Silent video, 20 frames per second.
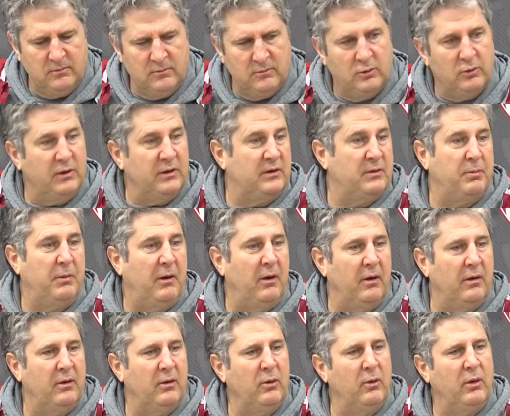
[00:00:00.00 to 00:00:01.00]

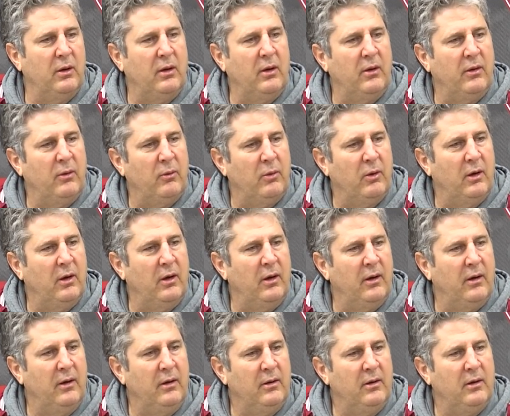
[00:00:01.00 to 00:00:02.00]
respond to it on the
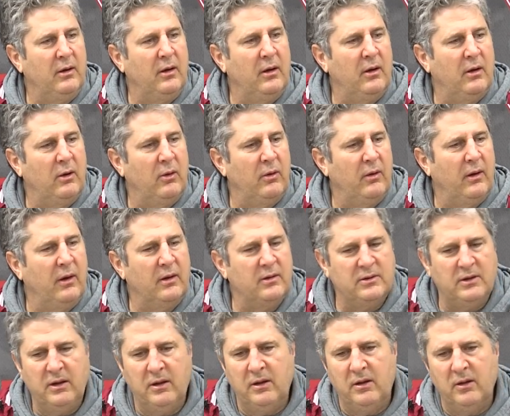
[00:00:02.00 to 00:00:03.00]
run, you know, and then
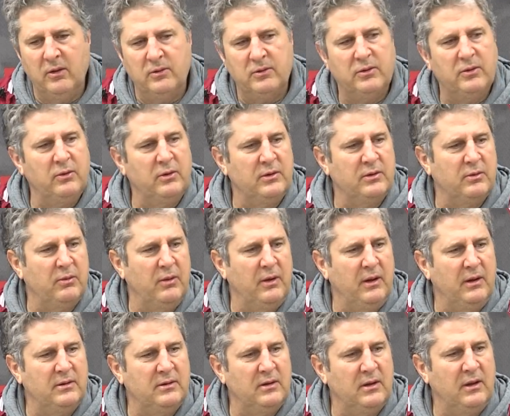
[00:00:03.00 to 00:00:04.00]
as he goes through his
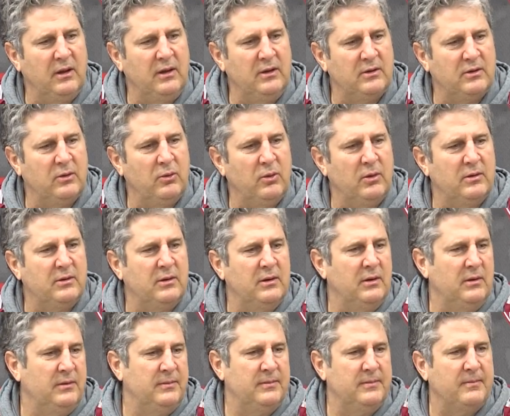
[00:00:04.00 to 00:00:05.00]
reads, then he sorts
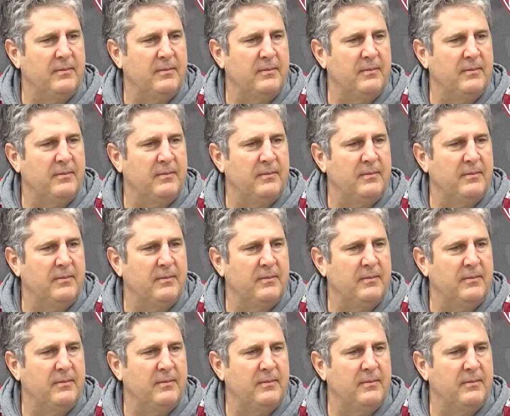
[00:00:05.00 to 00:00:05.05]
it.